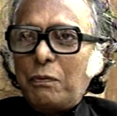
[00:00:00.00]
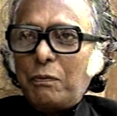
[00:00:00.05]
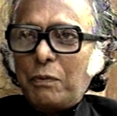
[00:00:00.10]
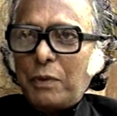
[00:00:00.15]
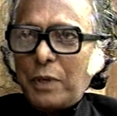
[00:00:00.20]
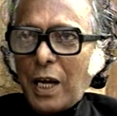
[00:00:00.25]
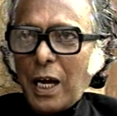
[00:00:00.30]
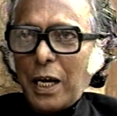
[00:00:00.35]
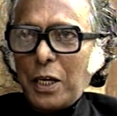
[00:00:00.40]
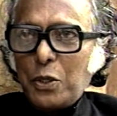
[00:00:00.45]

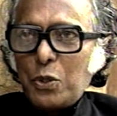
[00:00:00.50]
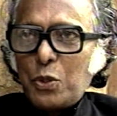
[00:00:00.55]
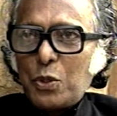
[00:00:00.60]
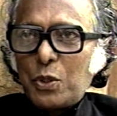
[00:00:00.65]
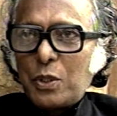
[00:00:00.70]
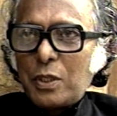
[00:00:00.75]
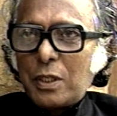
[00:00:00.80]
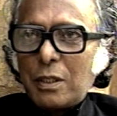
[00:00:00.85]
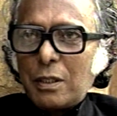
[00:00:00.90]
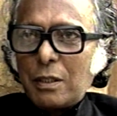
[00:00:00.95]

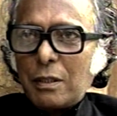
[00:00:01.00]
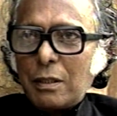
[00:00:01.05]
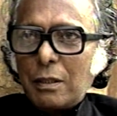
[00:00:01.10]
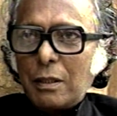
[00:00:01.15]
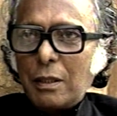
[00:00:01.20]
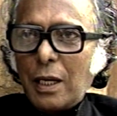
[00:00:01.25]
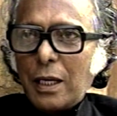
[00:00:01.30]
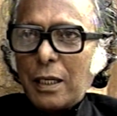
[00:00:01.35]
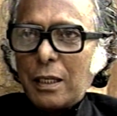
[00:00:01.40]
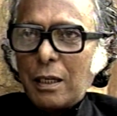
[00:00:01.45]
rice
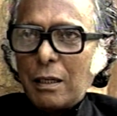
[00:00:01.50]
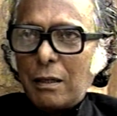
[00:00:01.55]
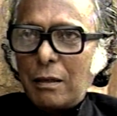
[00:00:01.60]
like a